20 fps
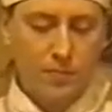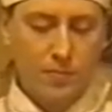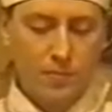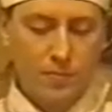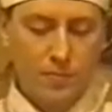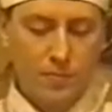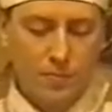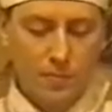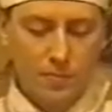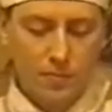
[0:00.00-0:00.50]

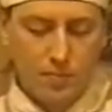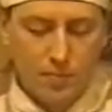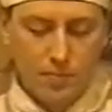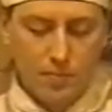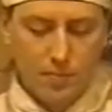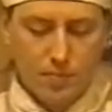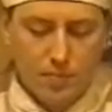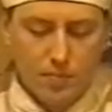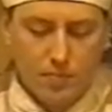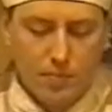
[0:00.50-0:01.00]
But
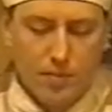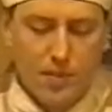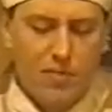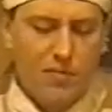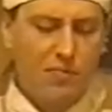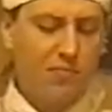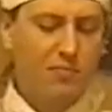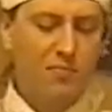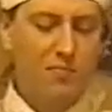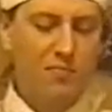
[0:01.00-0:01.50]
try and
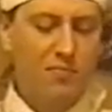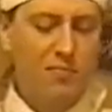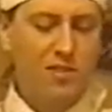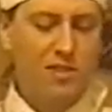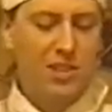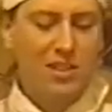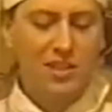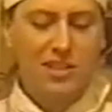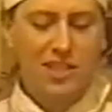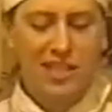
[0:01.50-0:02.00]
experiment,
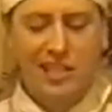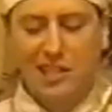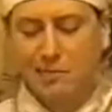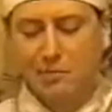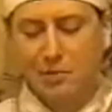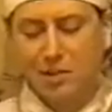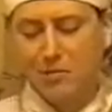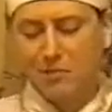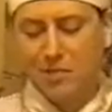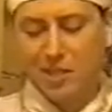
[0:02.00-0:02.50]
you know,
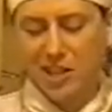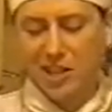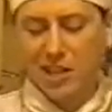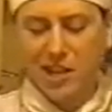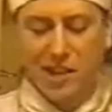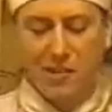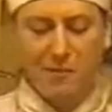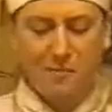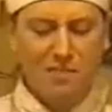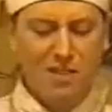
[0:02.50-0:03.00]
use
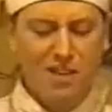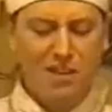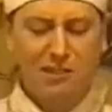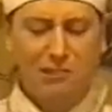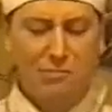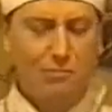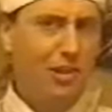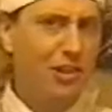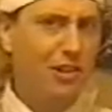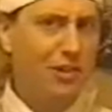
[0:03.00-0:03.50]
peri-peri
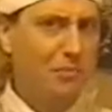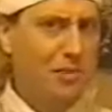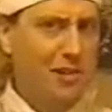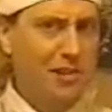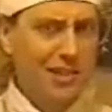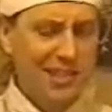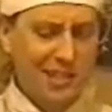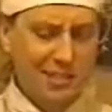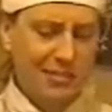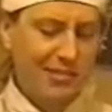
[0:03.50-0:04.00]
sauce in
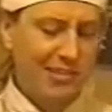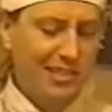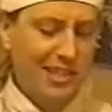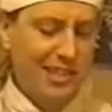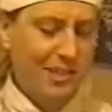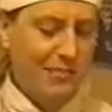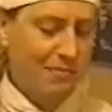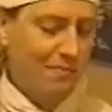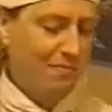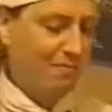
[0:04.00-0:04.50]

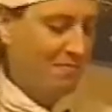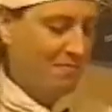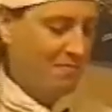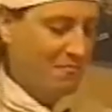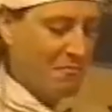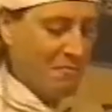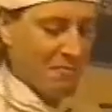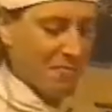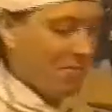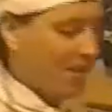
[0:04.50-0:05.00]
your batter
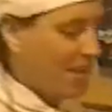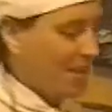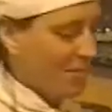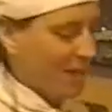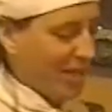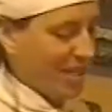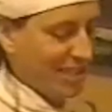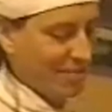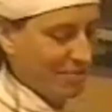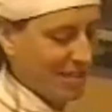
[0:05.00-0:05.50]
mix or
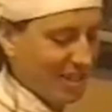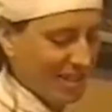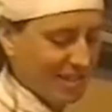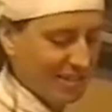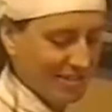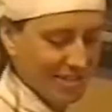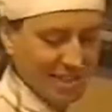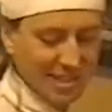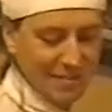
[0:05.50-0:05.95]
something, and